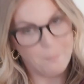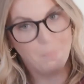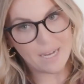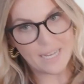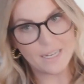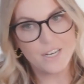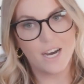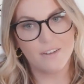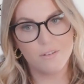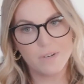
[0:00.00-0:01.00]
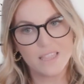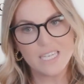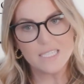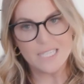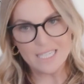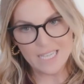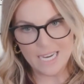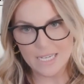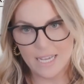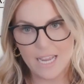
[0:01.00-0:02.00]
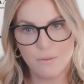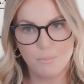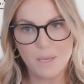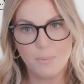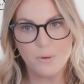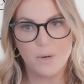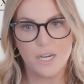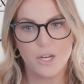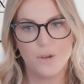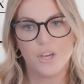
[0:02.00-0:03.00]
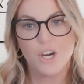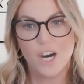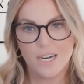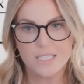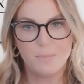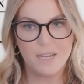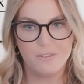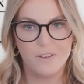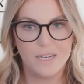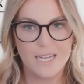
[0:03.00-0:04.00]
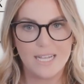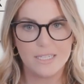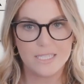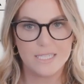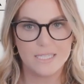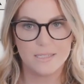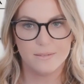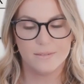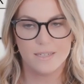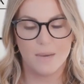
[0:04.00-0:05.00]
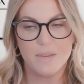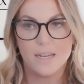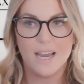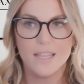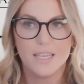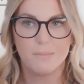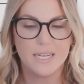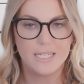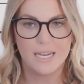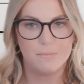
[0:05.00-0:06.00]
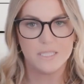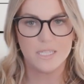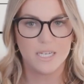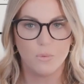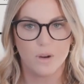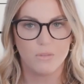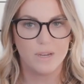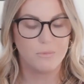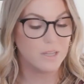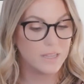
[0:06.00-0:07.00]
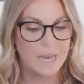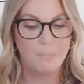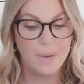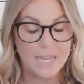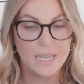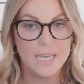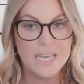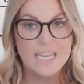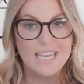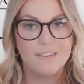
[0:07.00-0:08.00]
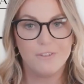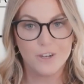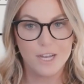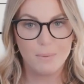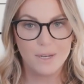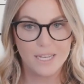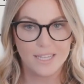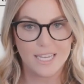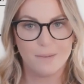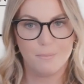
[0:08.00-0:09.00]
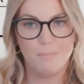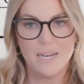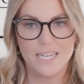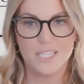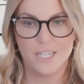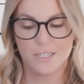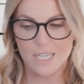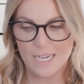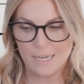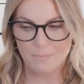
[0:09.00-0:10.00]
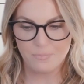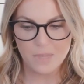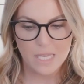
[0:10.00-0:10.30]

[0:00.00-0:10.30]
but not everyone thinks like that and people want to know the cost benefit analysis i mean i think my time is like worth way more than that but if you're not putting like money to your time